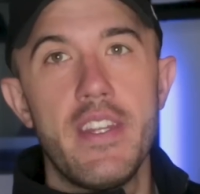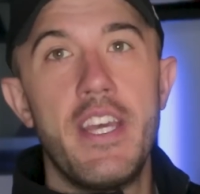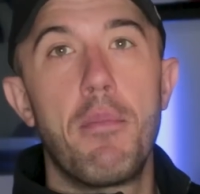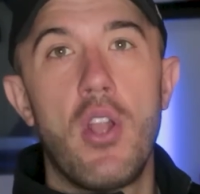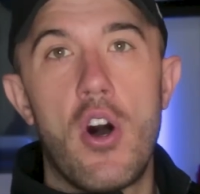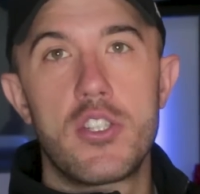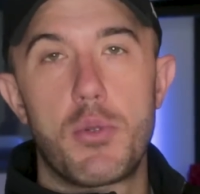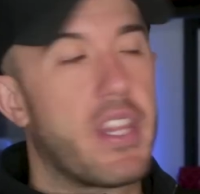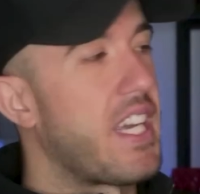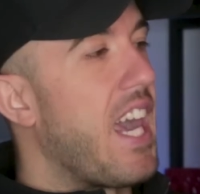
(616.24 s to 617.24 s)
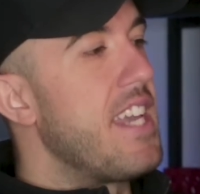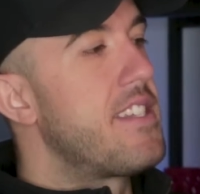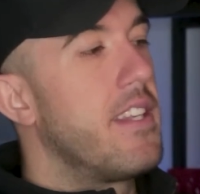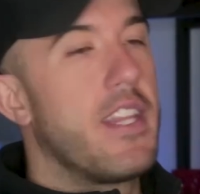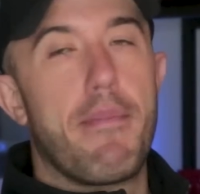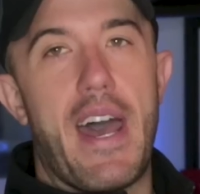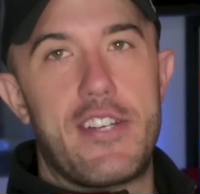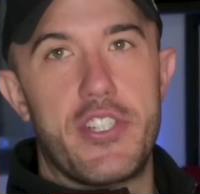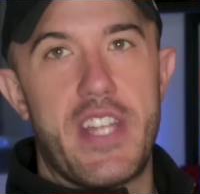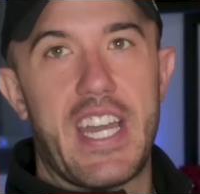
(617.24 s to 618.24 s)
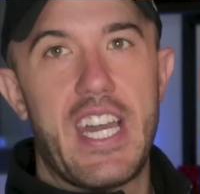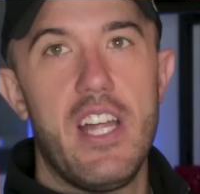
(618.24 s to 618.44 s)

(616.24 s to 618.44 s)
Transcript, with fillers: it belongs with a case that matches that